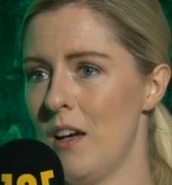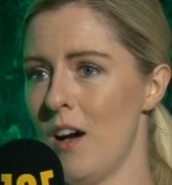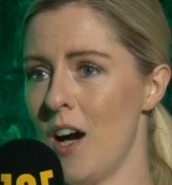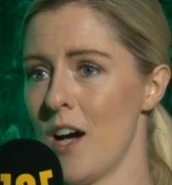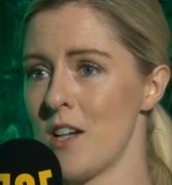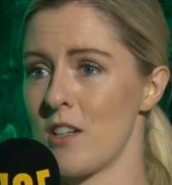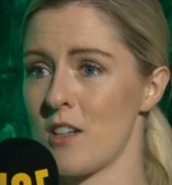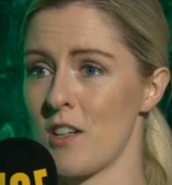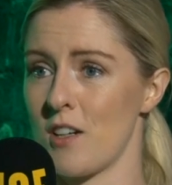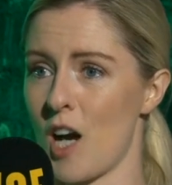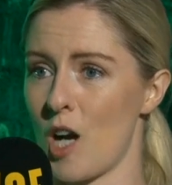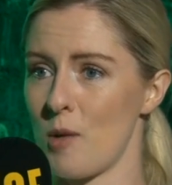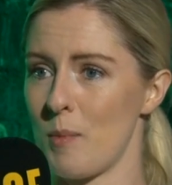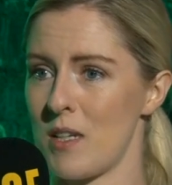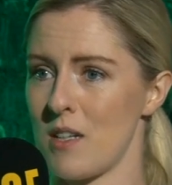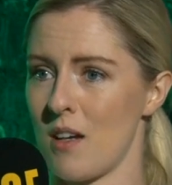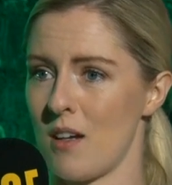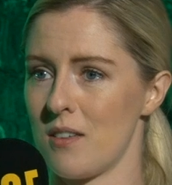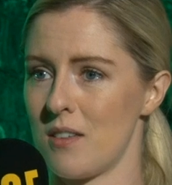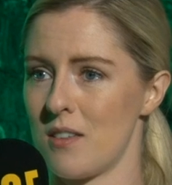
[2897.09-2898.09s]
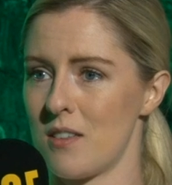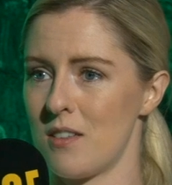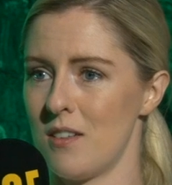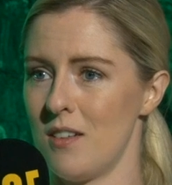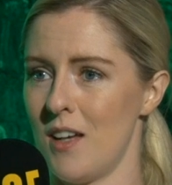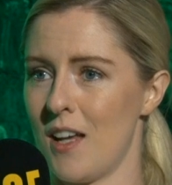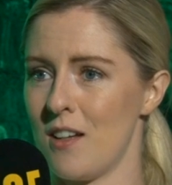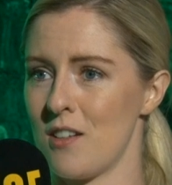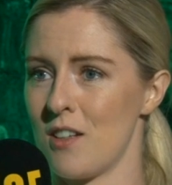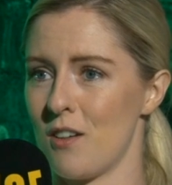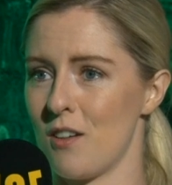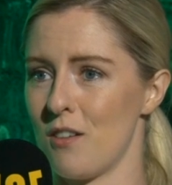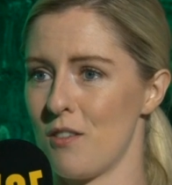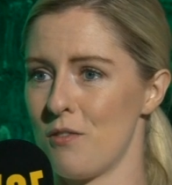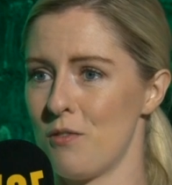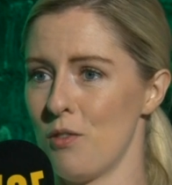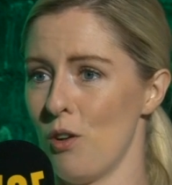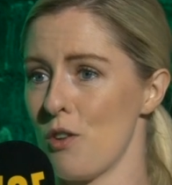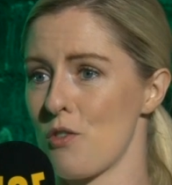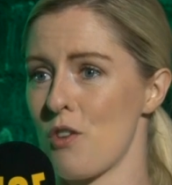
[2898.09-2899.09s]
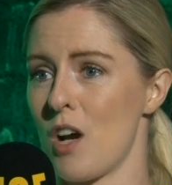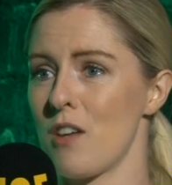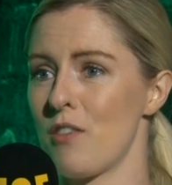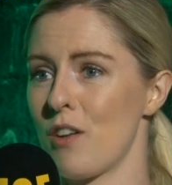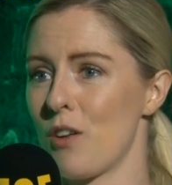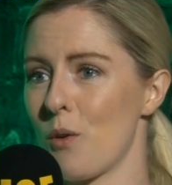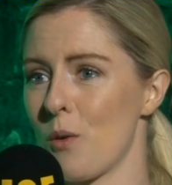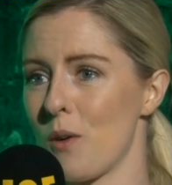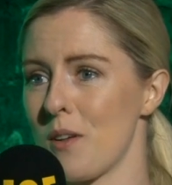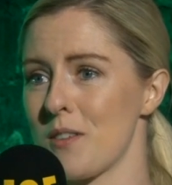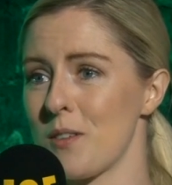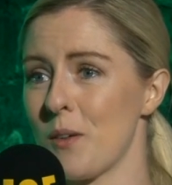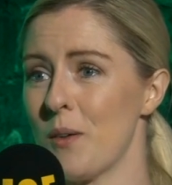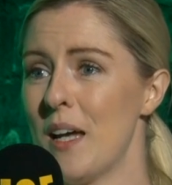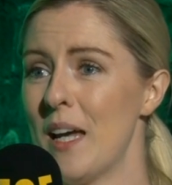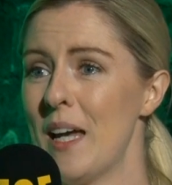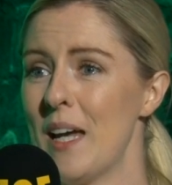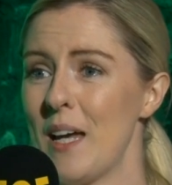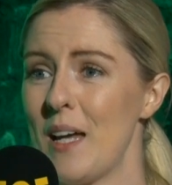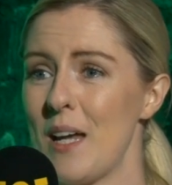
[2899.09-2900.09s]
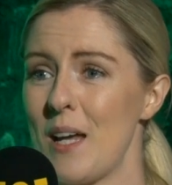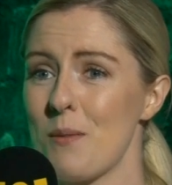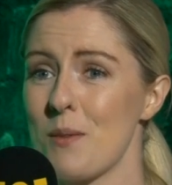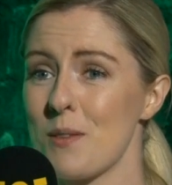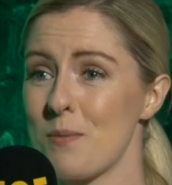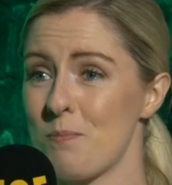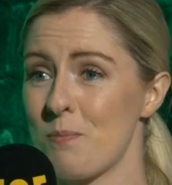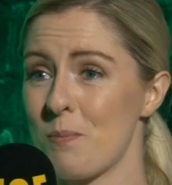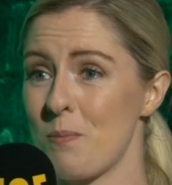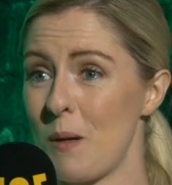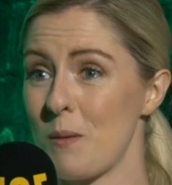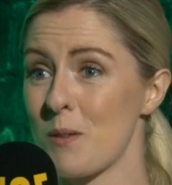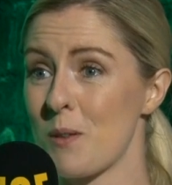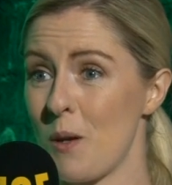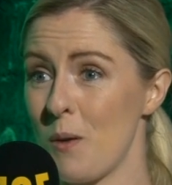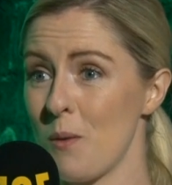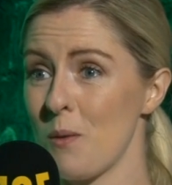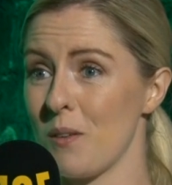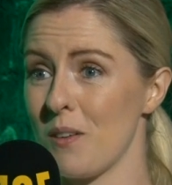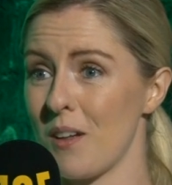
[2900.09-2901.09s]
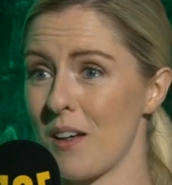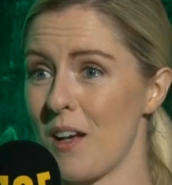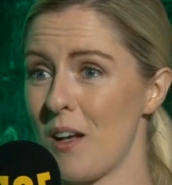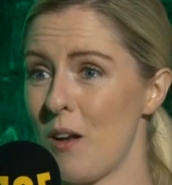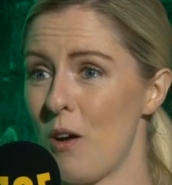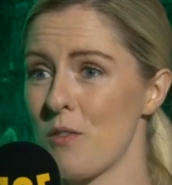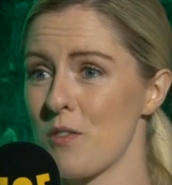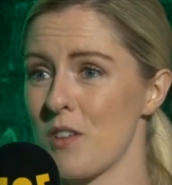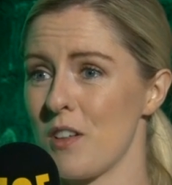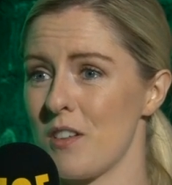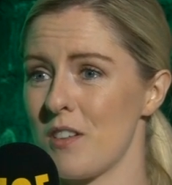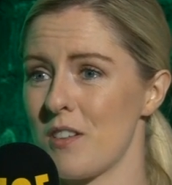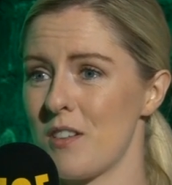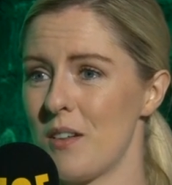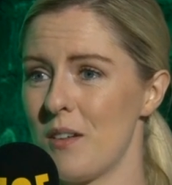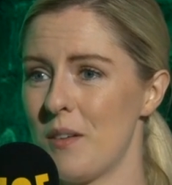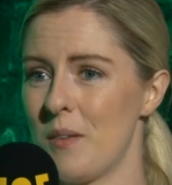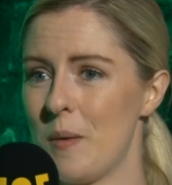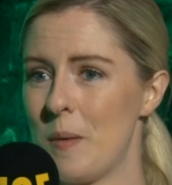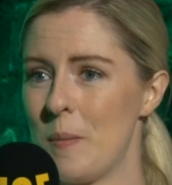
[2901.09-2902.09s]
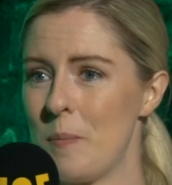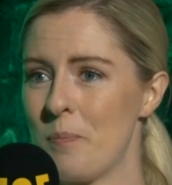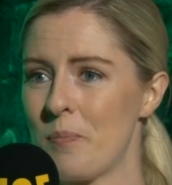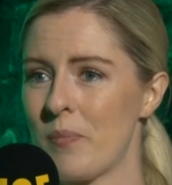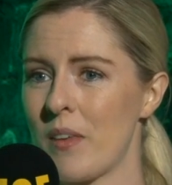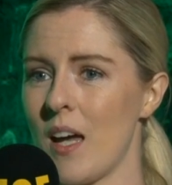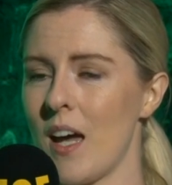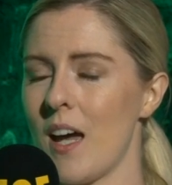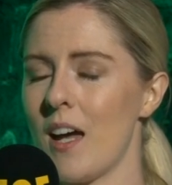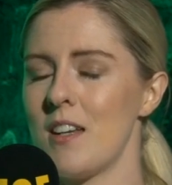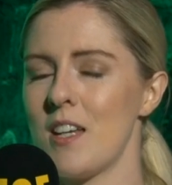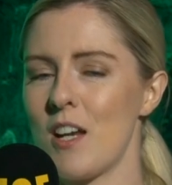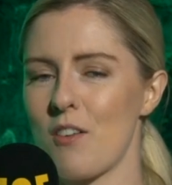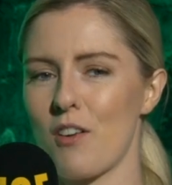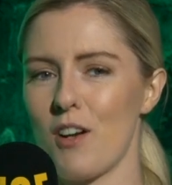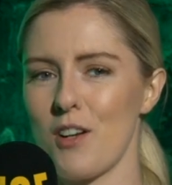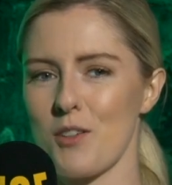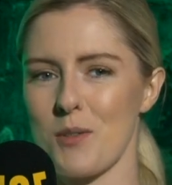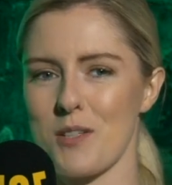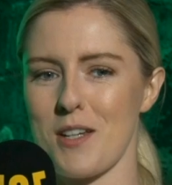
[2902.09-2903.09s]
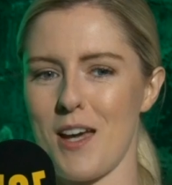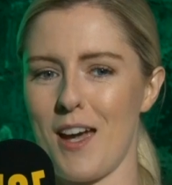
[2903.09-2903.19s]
I did an army test okay. and did a full driving course. okay. So it was it was cool. Like I loved can drive it. tank. Uh, never gone to a